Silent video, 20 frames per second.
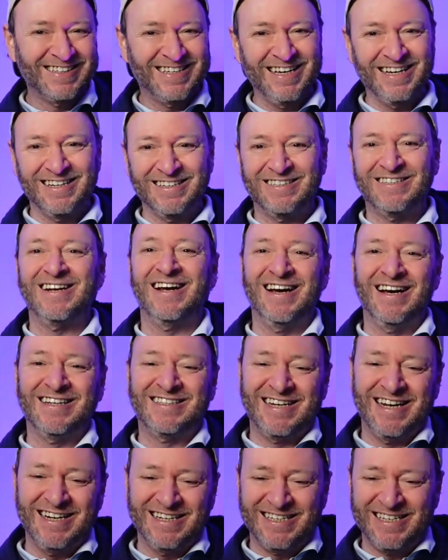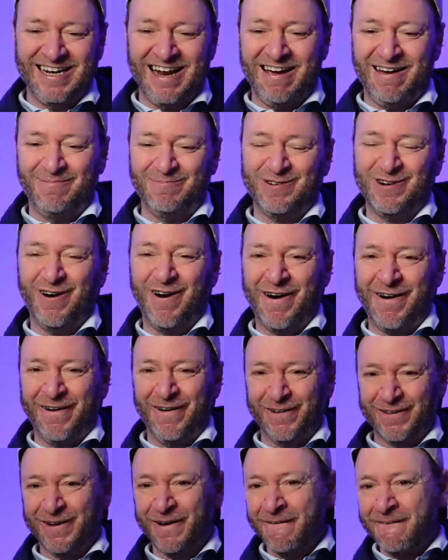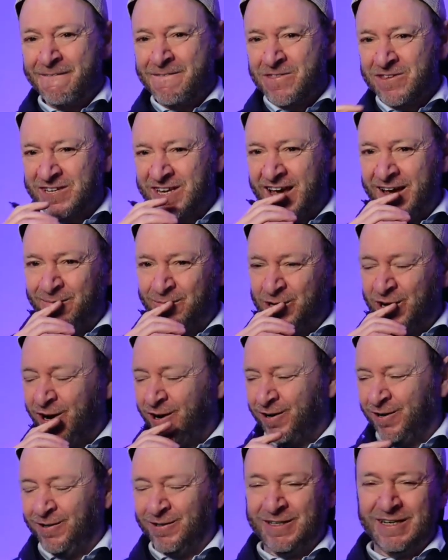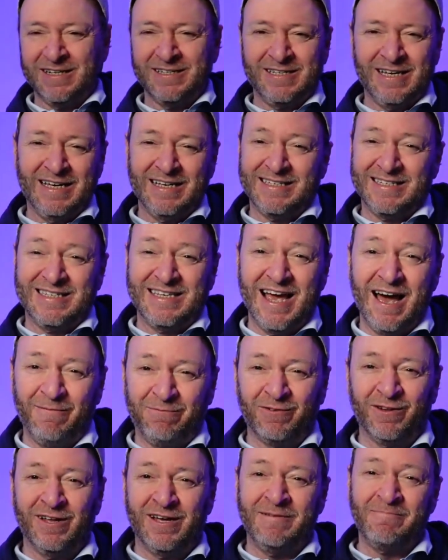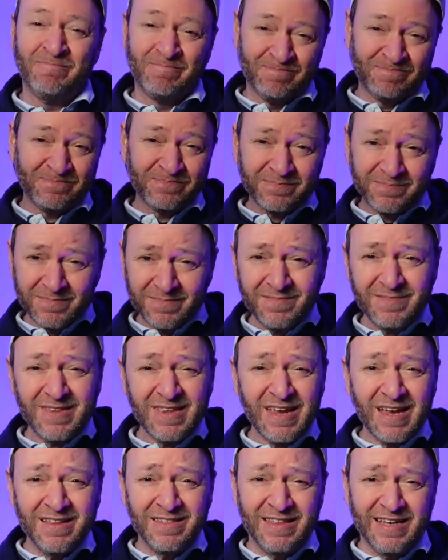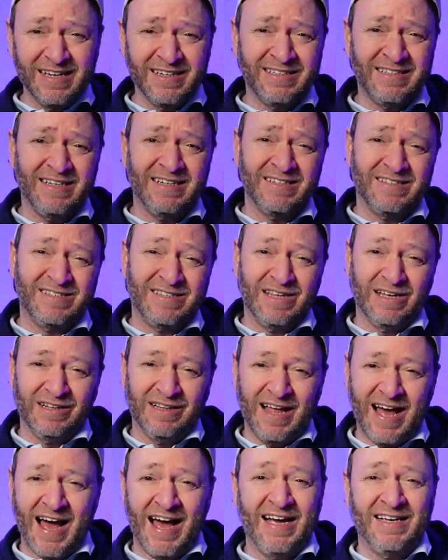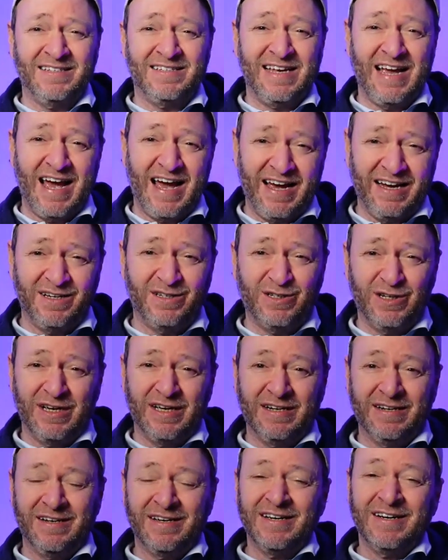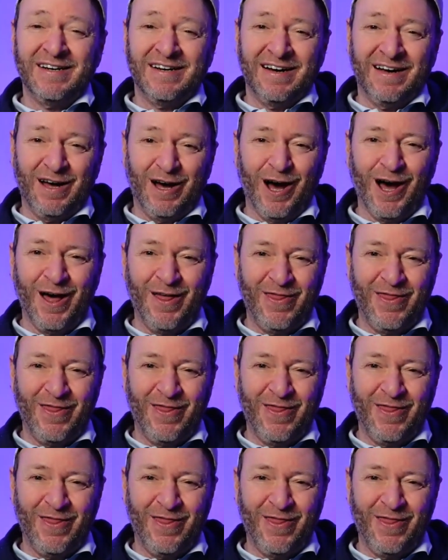to, uh, to Sam Darnold. Sam Darnold is, is definitely, this is the last exit uh,